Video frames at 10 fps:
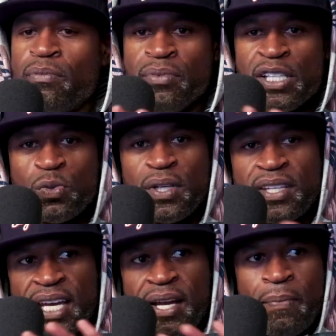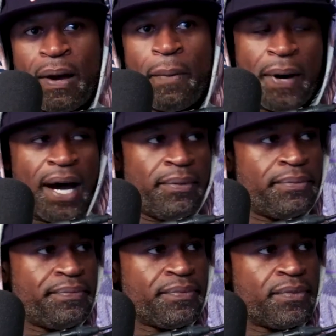This one thing about Pop,
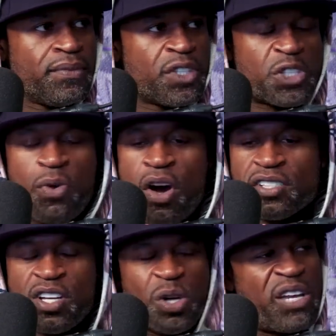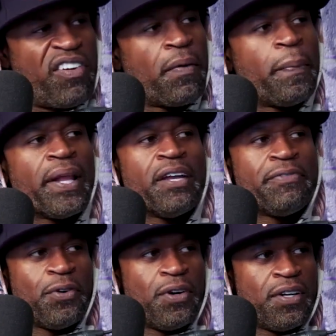the smartest coach I've ever played
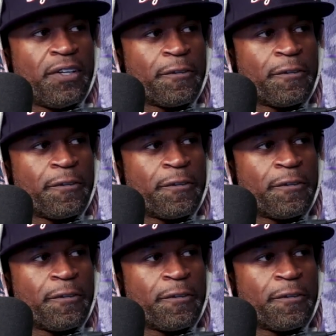for.